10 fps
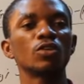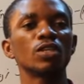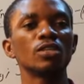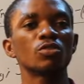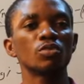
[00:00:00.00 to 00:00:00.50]

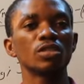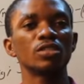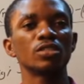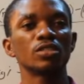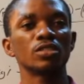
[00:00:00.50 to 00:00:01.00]

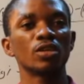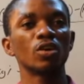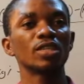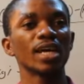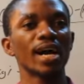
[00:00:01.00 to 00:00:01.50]
the